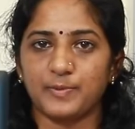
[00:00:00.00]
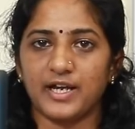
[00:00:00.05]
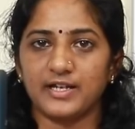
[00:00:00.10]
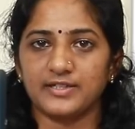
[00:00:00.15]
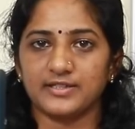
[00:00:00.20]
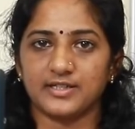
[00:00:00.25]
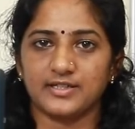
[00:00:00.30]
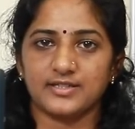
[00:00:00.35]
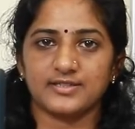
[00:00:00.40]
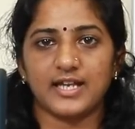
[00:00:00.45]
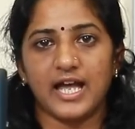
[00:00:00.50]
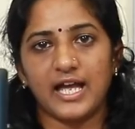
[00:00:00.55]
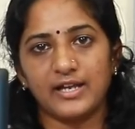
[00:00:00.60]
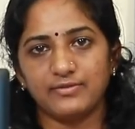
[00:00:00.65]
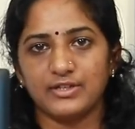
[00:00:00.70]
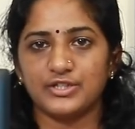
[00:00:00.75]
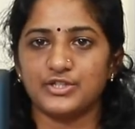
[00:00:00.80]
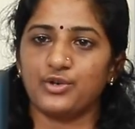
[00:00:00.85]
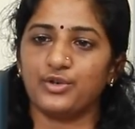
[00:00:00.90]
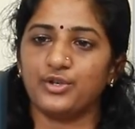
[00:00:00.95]
patterns. I
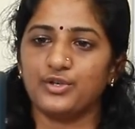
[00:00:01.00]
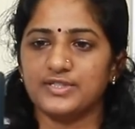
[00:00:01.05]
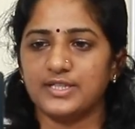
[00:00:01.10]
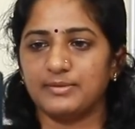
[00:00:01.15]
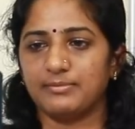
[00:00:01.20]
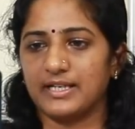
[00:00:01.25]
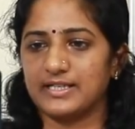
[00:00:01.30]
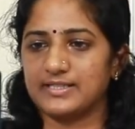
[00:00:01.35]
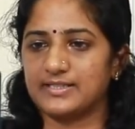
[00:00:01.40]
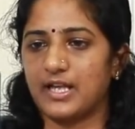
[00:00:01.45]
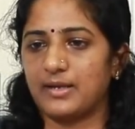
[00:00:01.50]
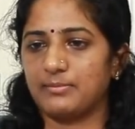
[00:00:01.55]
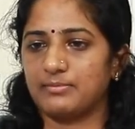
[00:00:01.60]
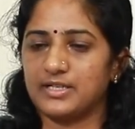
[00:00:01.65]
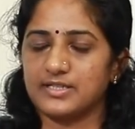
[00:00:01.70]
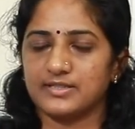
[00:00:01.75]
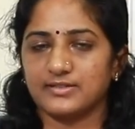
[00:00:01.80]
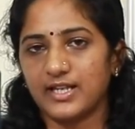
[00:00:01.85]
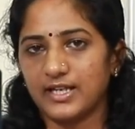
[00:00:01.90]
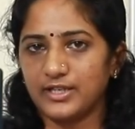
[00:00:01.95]
will show you some
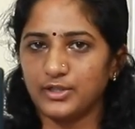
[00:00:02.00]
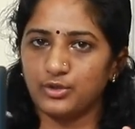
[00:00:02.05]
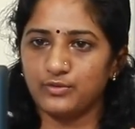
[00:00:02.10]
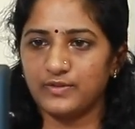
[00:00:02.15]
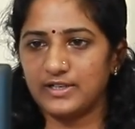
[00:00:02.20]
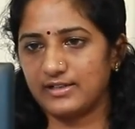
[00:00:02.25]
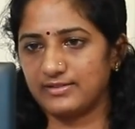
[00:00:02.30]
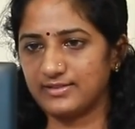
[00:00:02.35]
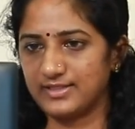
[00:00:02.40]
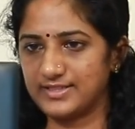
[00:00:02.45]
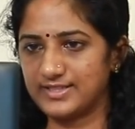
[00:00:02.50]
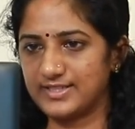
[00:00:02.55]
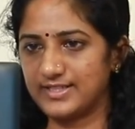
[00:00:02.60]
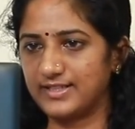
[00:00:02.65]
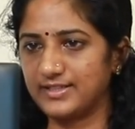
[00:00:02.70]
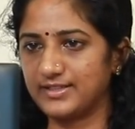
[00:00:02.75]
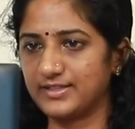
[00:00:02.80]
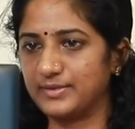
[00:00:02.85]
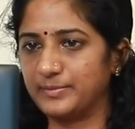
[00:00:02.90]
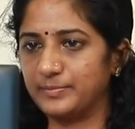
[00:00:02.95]
examples, then you will
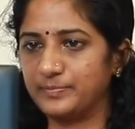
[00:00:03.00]
understand.